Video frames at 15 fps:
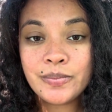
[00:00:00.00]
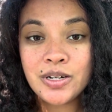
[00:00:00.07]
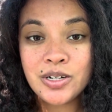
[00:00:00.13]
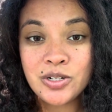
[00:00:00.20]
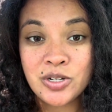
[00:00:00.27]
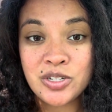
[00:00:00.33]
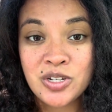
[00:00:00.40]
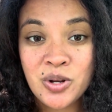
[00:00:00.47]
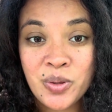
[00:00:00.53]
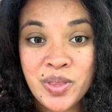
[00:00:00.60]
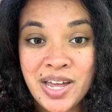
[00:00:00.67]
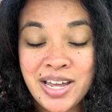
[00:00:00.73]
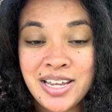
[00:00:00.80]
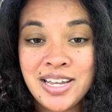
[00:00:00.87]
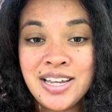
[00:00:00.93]
just know
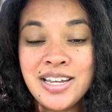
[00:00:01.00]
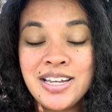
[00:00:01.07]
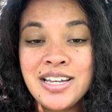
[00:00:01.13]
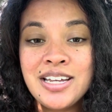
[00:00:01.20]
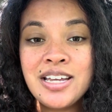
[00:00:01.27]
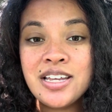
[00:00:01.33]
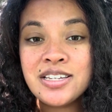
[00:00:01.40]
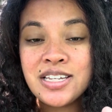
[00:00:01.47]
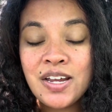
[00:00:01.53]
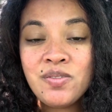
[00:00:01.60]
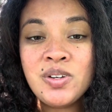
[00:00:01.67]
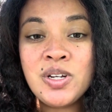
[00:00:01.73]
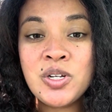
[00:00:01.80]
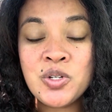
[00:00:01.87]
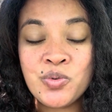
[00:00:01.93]
that
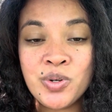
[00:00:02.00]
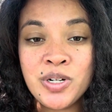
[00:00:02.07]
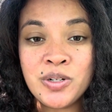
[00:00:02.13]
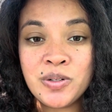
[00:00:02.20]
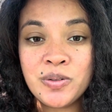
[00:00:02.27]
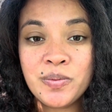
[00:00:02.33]
safety is real.